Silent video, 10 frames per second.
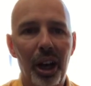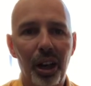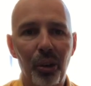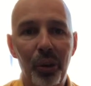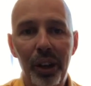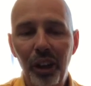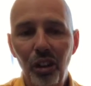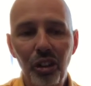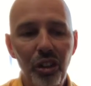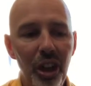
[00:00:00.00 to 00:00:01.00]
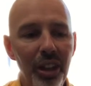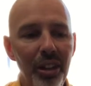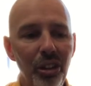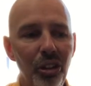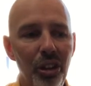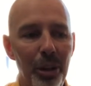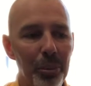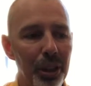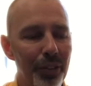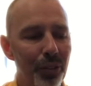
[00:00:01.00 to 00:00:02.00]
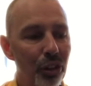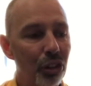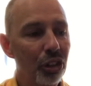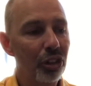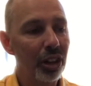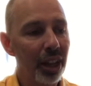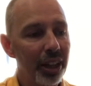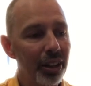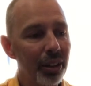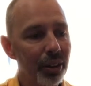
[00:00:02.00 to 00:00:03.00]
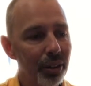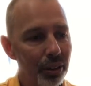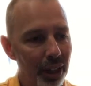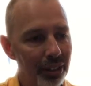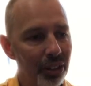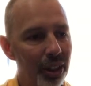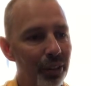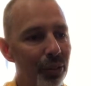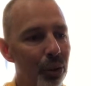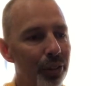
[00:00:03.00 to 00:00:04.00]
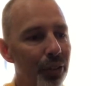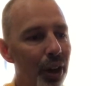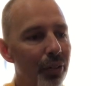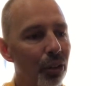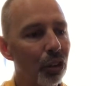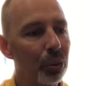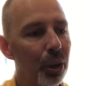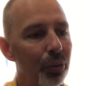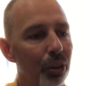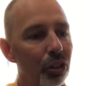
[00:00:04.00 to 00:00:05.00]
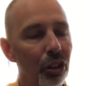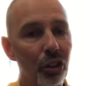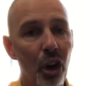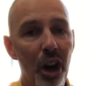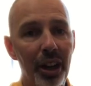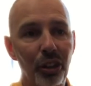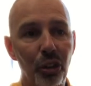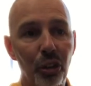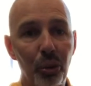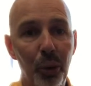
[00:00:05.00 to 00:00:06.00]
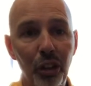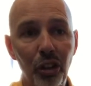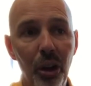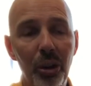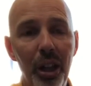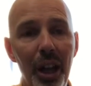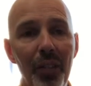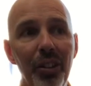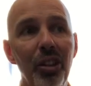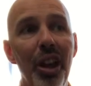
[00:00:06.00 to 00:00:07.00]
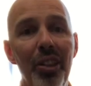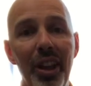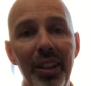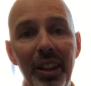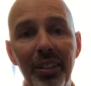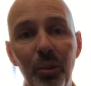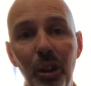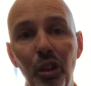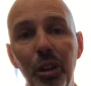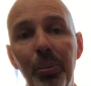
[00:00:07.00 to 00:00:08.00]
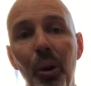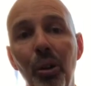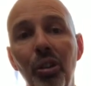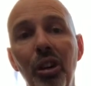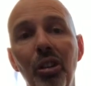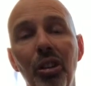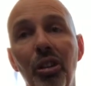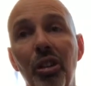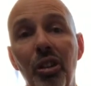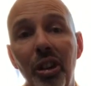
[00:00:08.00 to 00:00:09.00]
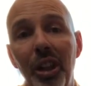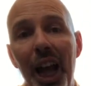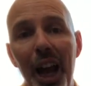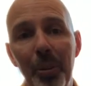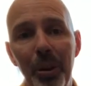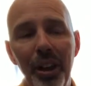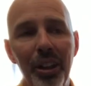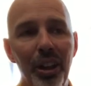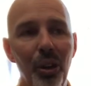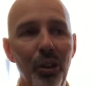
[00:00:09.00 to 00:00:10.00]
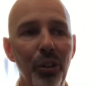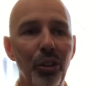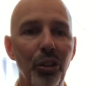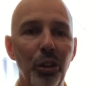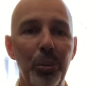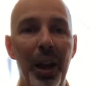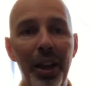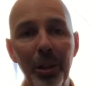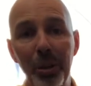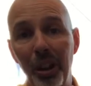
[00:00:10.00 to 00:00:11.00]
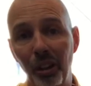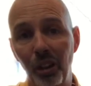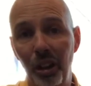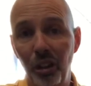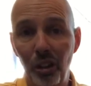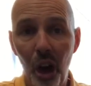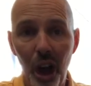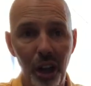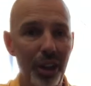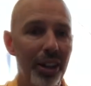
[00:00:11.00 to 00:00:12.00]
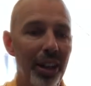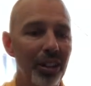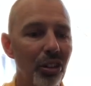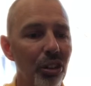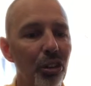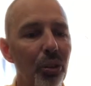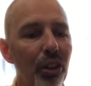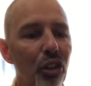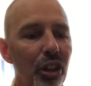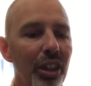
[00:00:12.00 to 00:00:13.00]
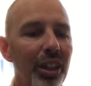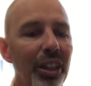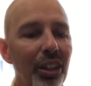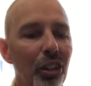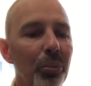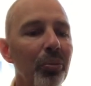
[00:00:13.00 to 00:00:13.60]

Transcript: creation scientists that believe verses like Isaiah 45 verse 12, where it says God has stretched out the heavens, that stretching process is still happening and the universe is expanding because it is God that is stretching it.